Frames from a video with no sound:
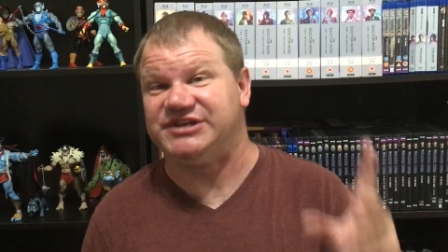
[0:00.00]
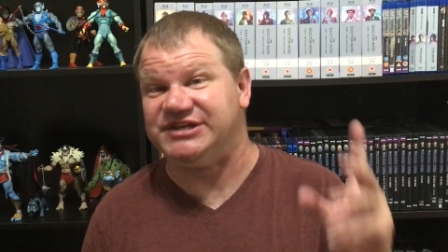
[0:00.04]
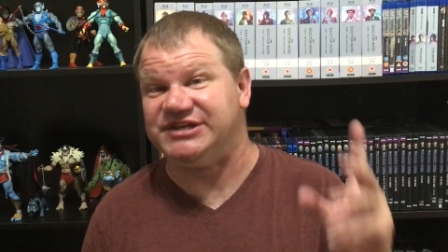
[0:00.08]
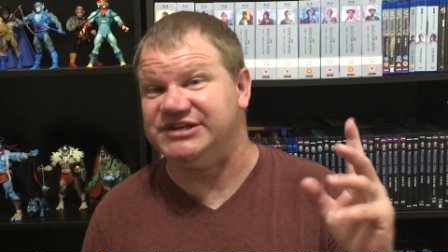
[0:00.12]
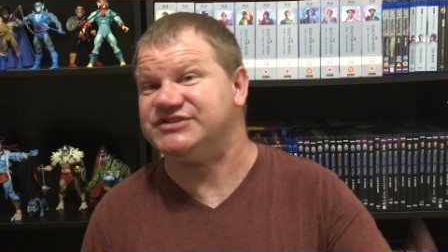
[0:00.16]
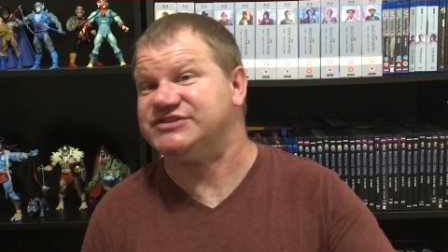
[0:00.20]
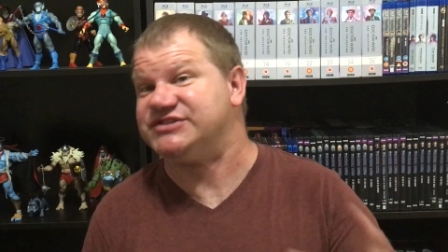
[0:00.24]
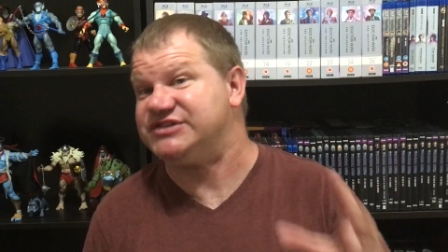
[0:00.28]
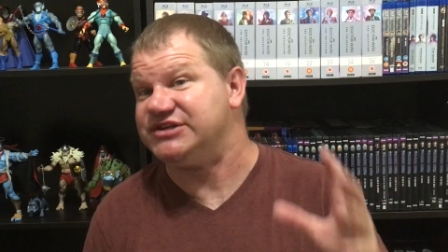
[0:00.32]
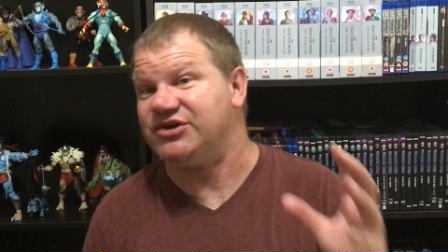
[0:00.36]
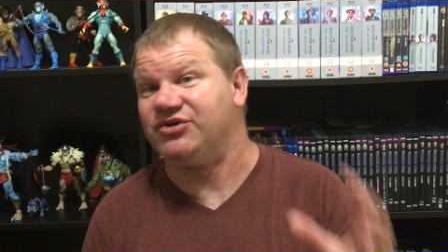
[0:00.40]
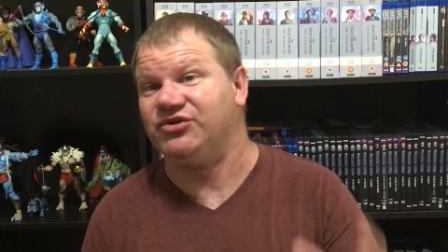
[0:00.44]

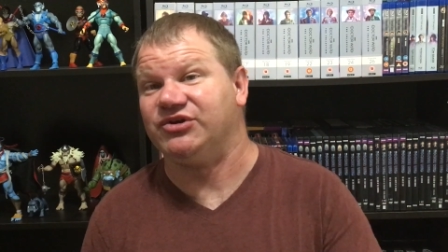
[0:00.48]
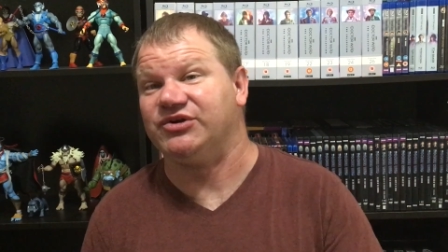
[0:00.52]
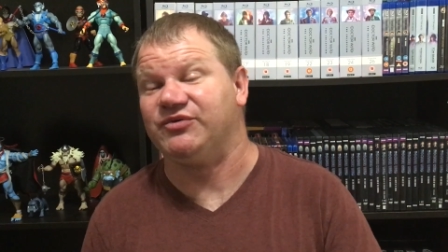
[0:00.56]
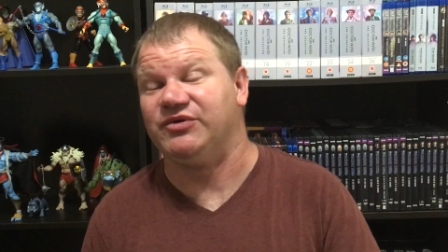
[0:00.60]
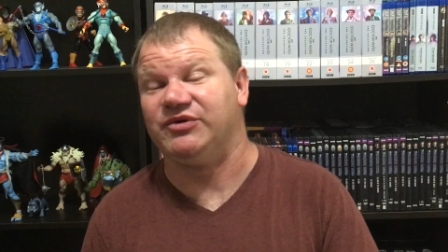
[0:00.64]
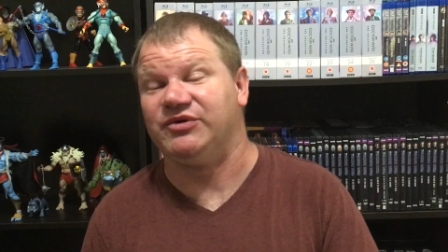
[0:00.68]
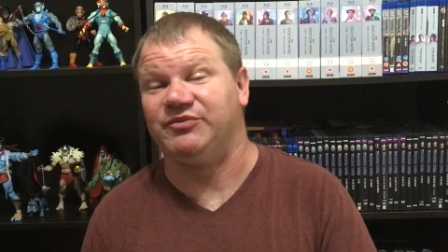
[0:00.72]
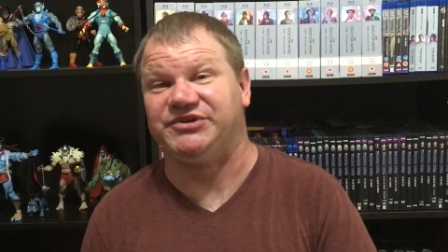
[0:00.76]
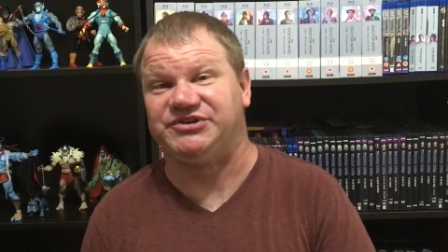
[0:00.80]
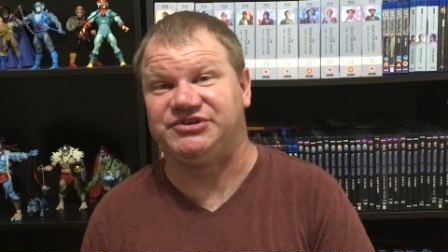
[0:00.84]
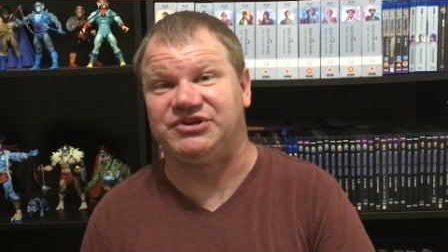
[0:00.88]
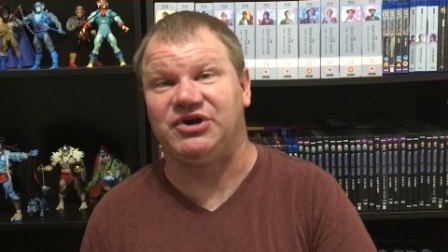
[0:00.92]
is the only
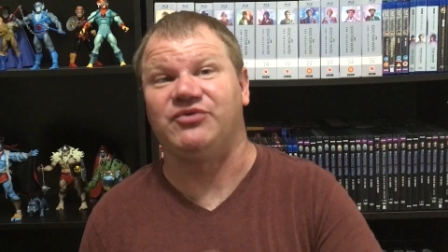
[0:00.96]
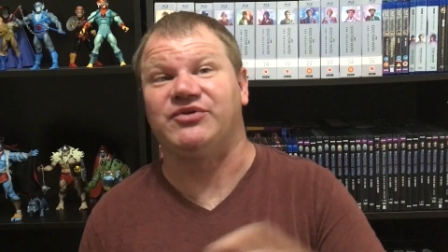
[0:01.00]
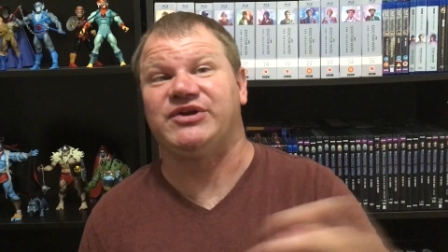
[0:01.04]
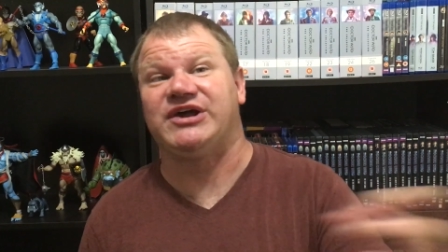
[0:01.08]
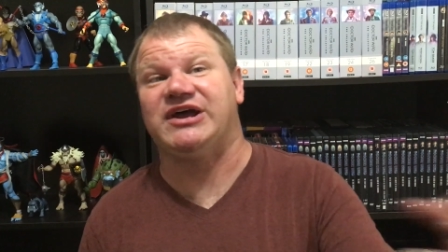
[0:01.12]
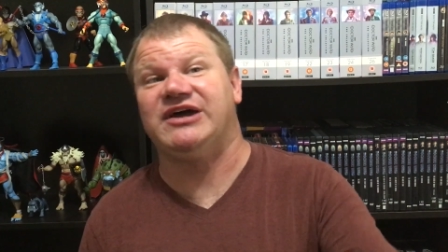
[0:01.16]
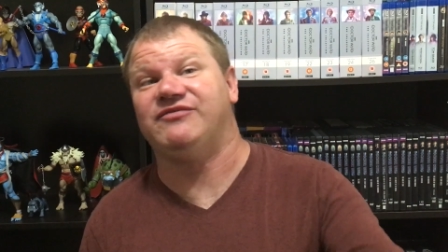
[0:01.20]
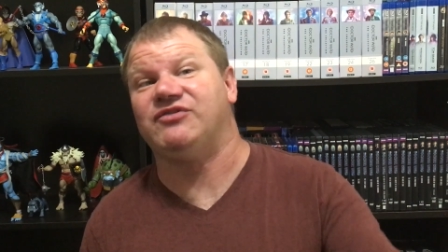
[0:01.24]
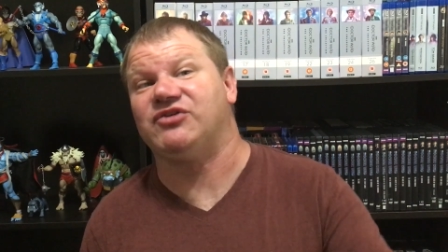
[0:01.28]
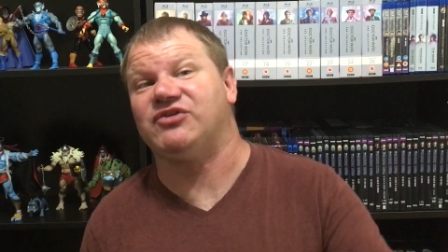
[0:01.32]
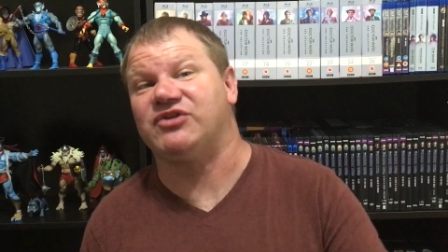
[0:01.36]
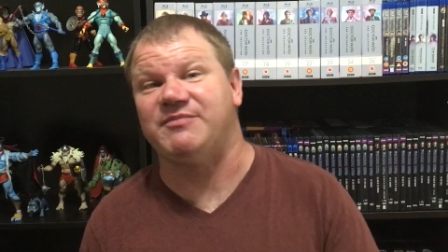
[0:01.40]
one we don't
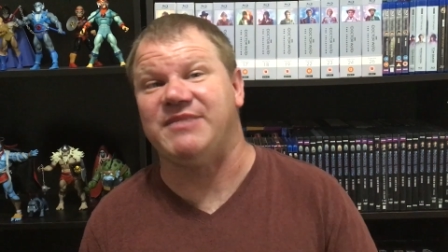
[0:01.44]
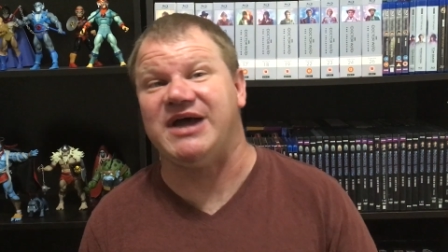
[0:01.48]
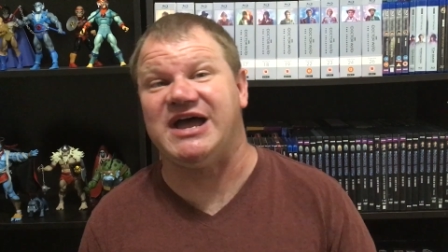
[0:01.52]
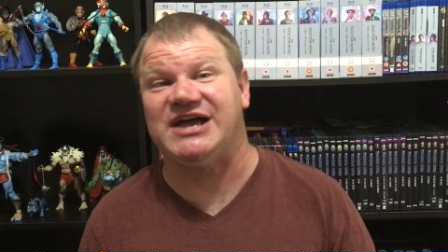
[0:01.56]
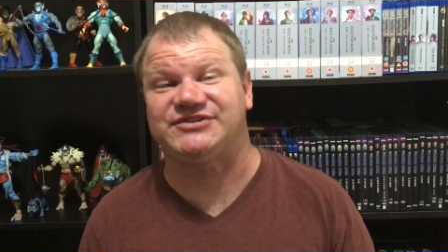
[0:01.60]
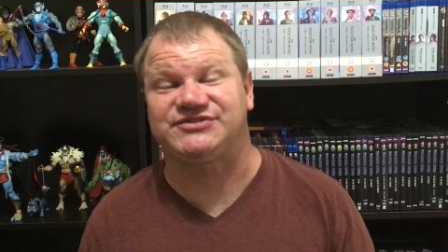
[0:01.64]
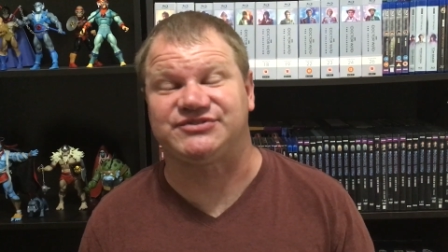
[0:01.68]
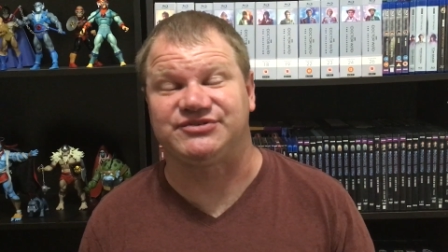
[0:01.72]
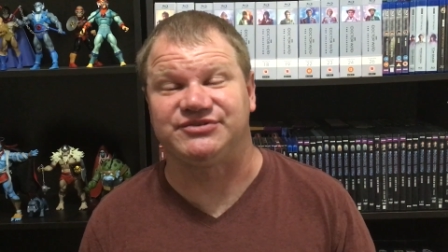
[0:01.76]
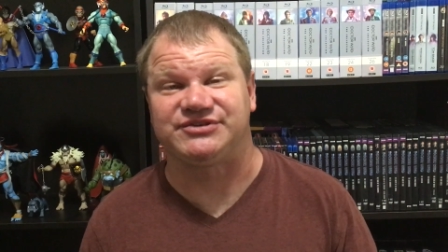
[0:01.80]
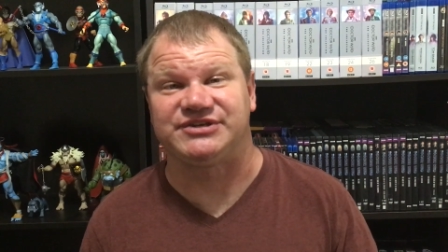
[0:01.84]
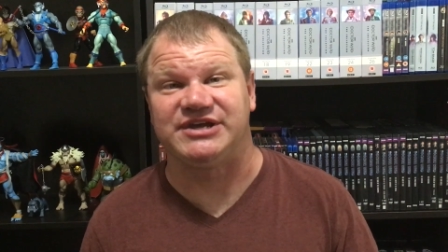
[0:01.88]
have on a
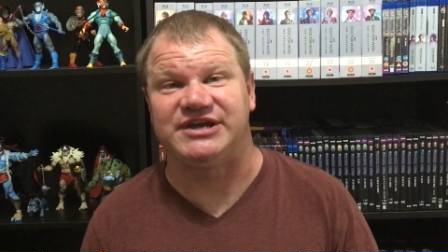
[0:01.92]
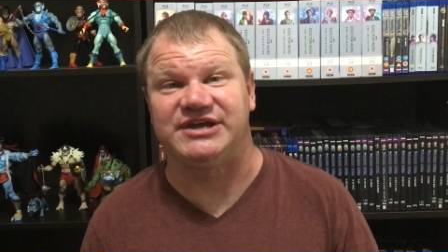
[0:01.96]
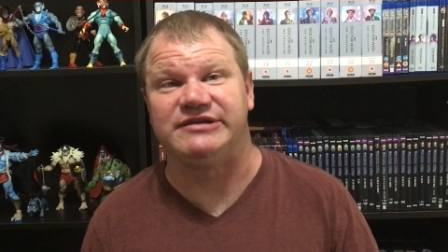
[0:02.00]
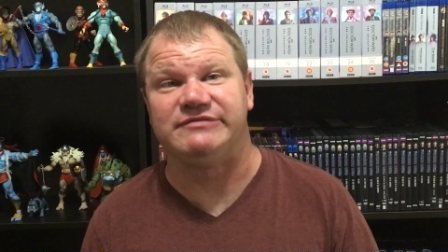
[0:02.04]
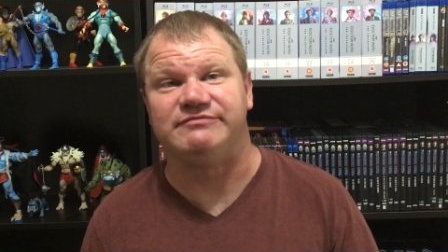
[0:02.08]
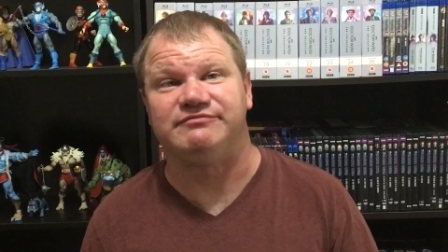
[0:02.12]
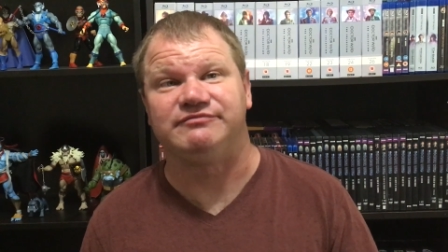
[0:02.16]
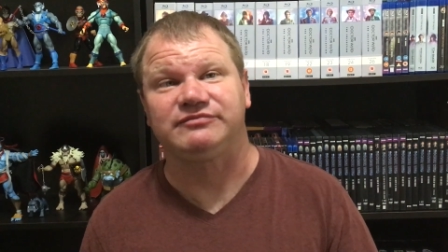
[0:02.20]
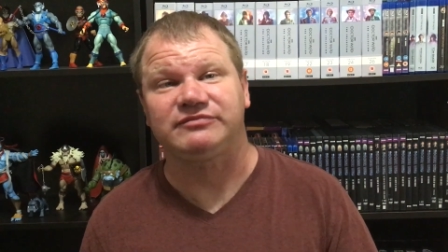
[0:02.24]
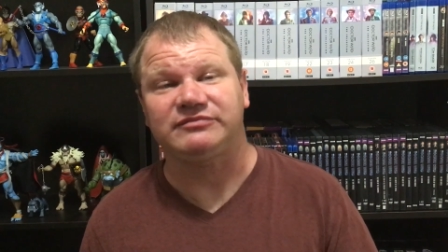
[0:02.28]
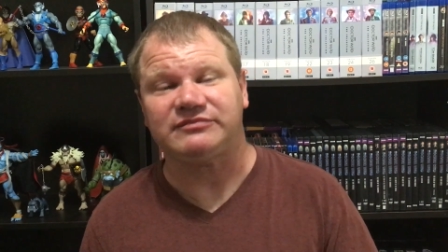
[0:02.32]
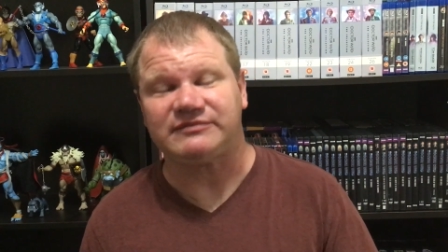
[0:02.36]
master
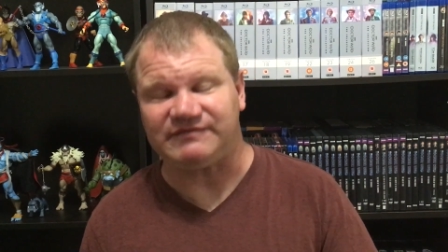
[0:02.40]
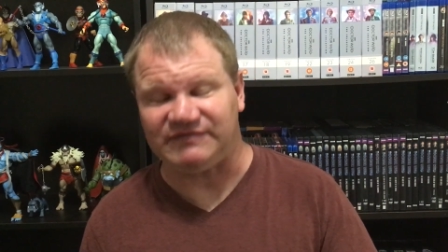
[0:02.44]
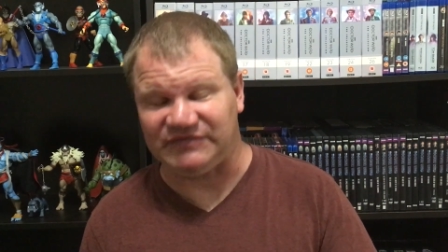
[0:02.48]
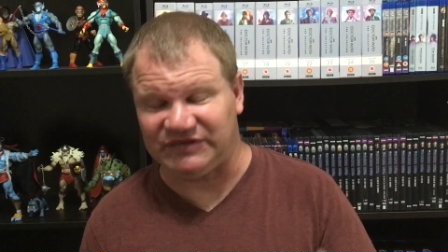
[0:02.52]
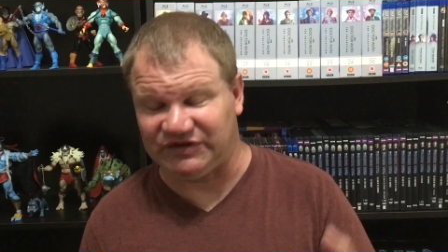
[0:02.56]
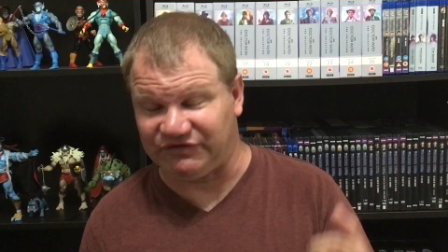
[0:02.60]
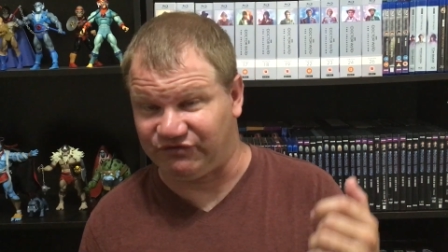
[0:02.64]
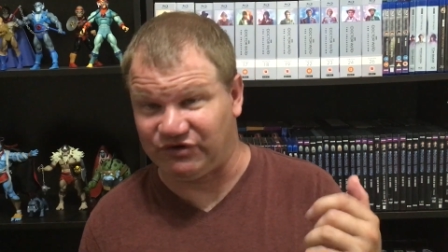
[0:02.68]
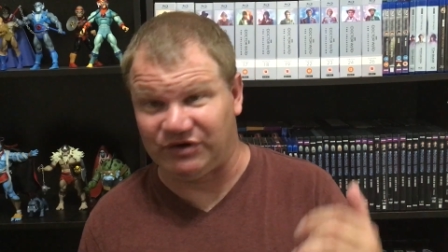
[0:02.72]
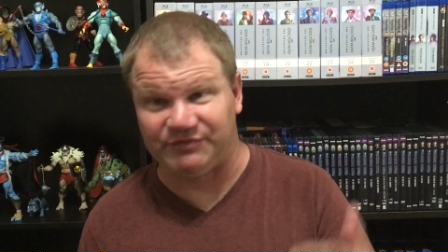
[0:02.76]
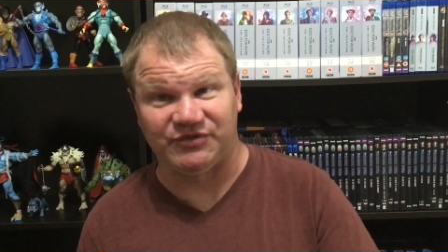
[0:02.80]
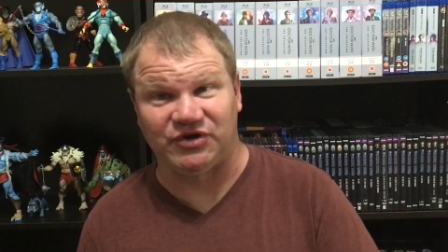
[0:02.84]
tape
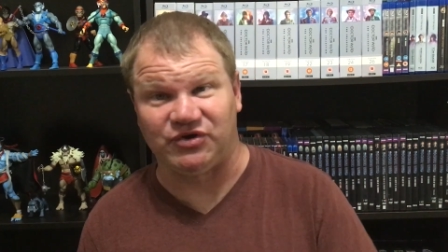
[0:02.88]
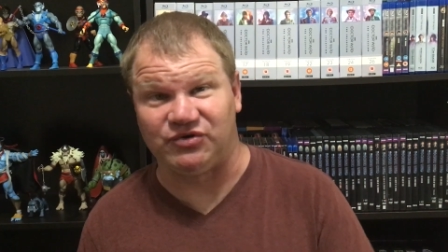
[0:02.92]
from the